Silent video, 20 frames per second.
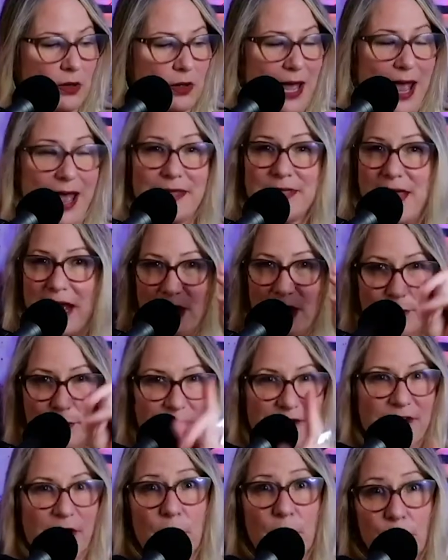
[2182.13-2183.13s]
and that could be
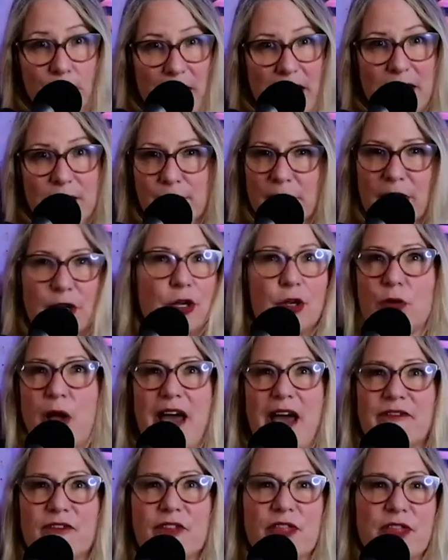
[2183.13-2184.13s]
very random, like you
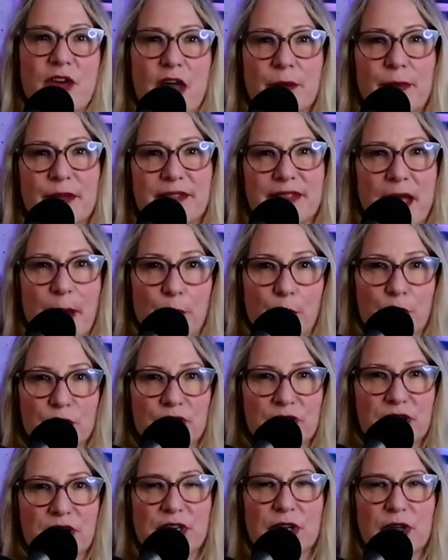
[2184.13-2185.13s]
haven't thought about that
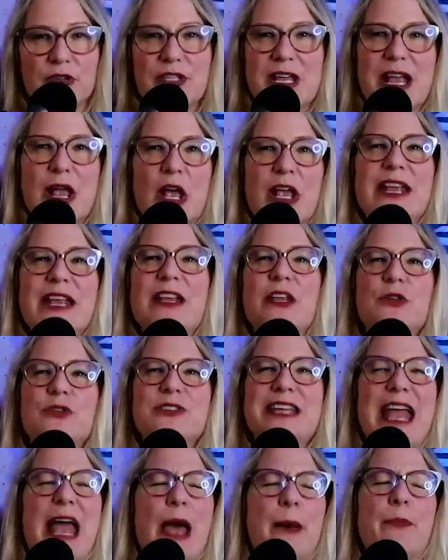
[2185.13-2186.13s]
person in years. It
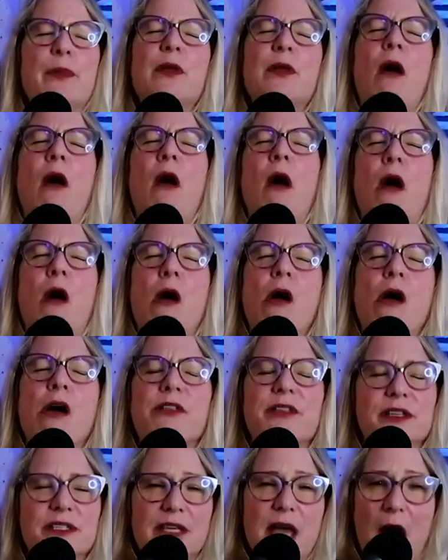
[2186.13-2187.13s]
used to happen all
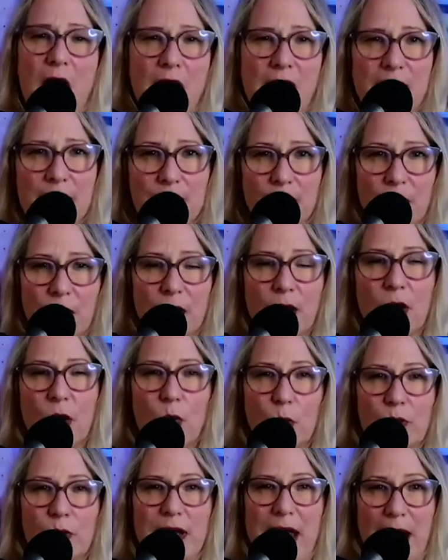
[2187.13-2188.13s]
the time.
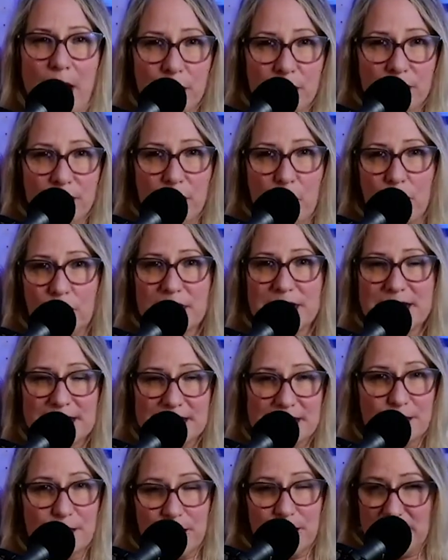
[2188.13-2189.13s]
When I would go to
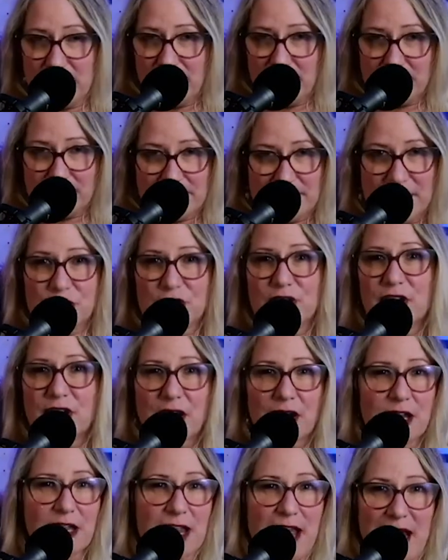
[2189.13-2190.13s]
be teaching
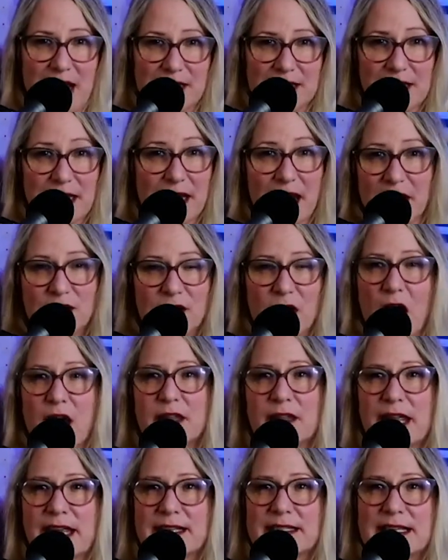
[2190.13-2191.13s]
a class, like I
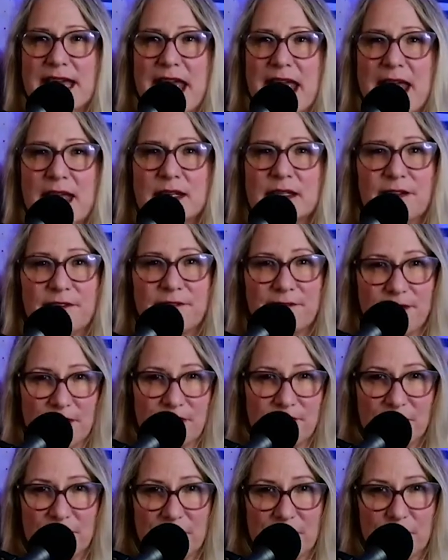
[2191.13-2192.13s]
taught like 10 to
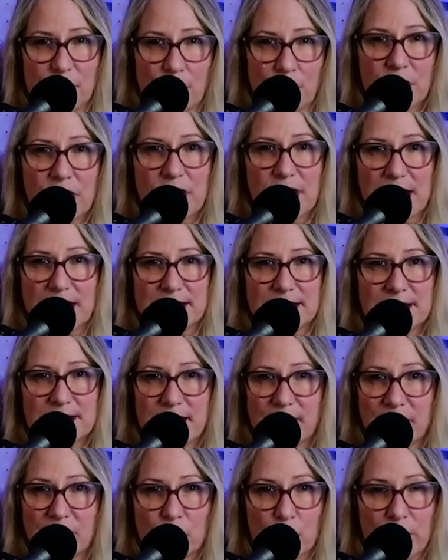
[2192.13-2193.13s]
15 yoga classes
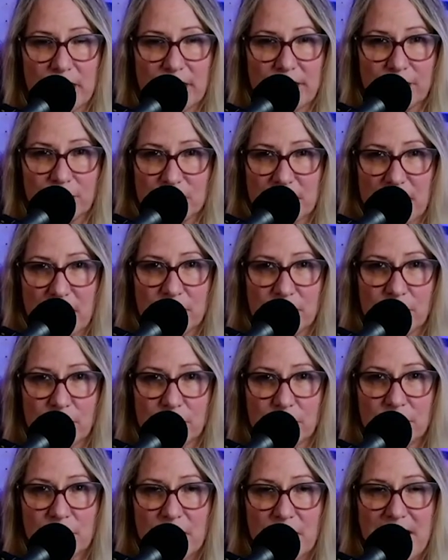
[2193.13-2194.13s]
every week for 10
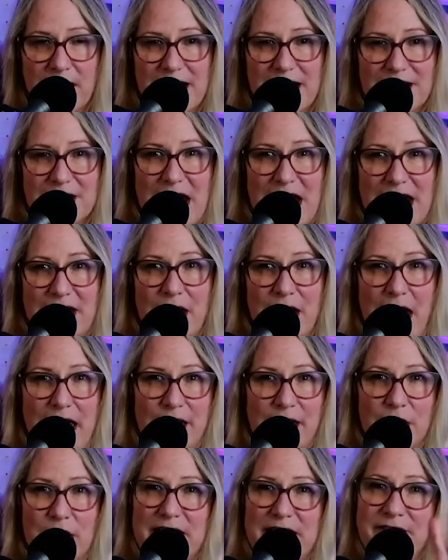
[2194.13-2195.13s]
years. And
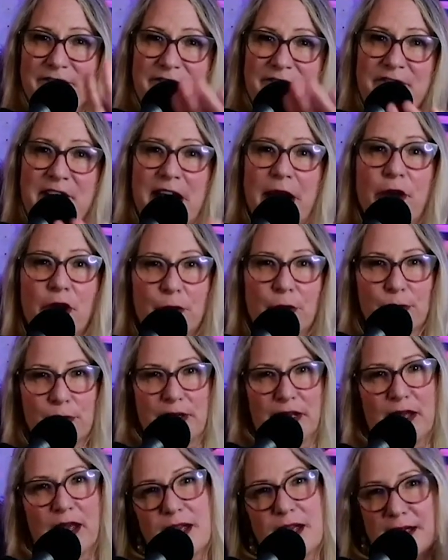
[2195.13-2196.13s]

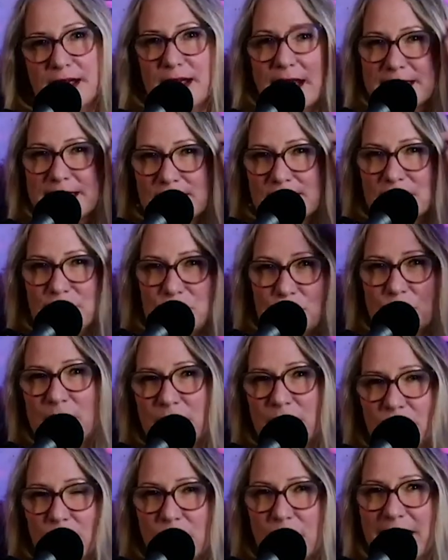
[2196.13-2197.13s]
invariably, a
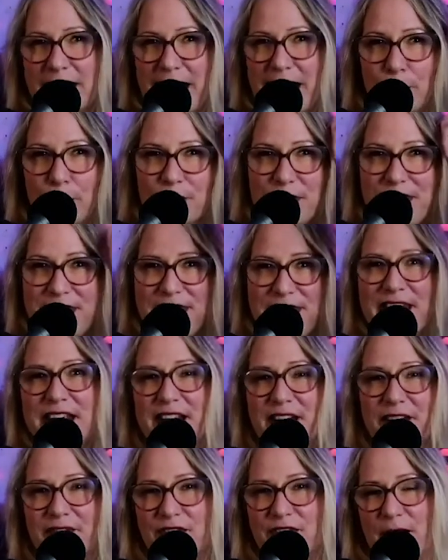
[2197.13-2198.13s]
student, like I would
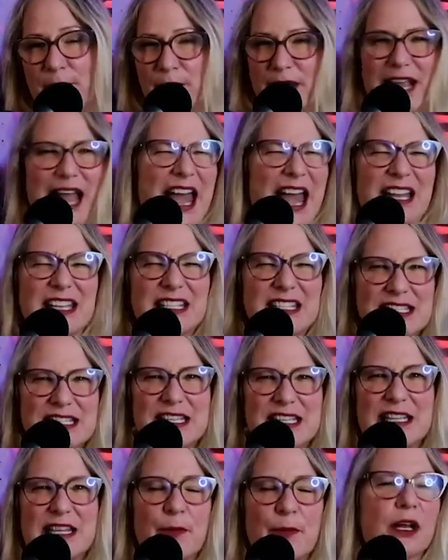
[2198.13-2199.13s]
think of them, like I hadn't
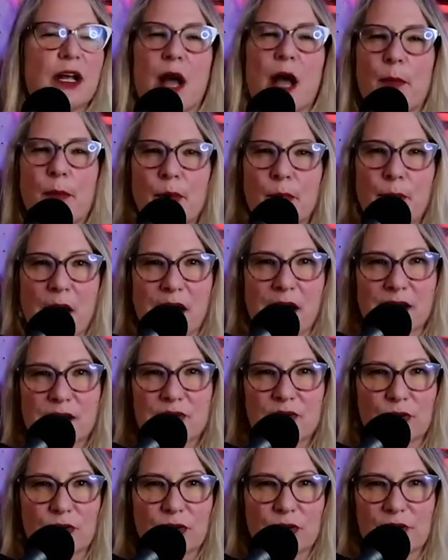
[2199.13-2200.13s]
seen them in a couple
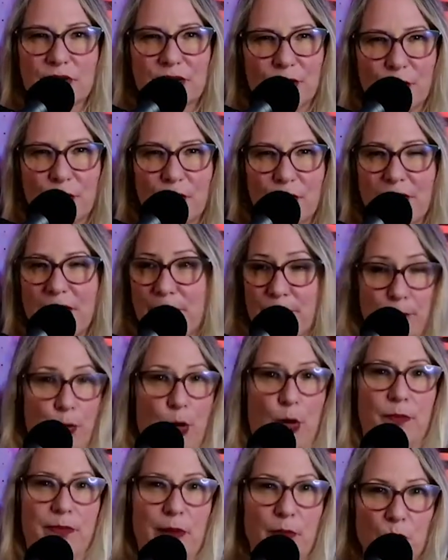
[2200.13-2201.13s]
months or, you know,
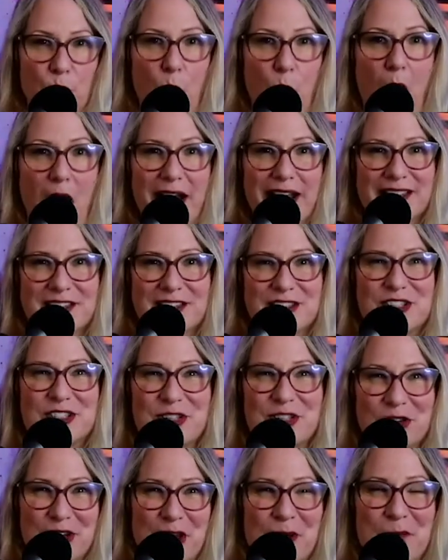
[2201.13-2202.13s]
boom, they would walk in the
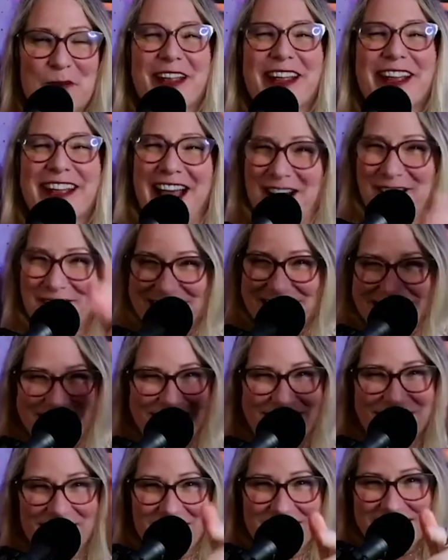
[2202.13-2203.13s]
studio. I'd be like, I was
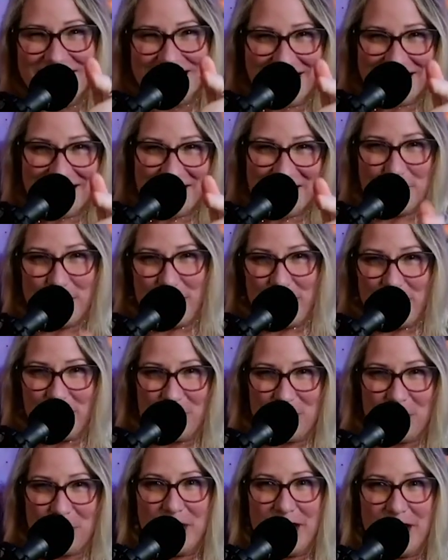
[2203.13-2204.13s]
just thinking about you.